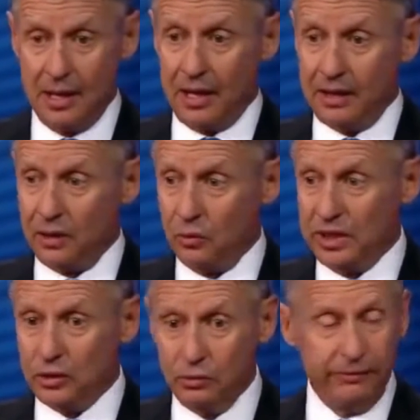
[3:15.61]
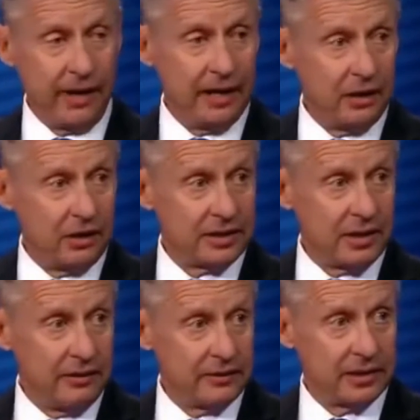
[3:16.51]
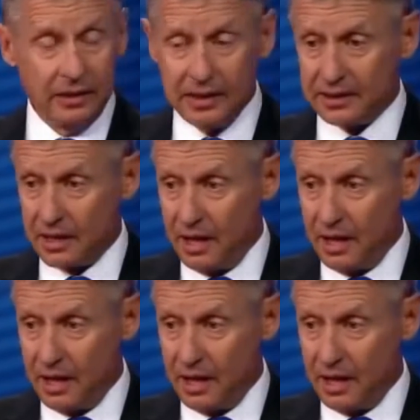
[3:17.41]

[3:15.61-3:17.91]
and that we do find ourselves in these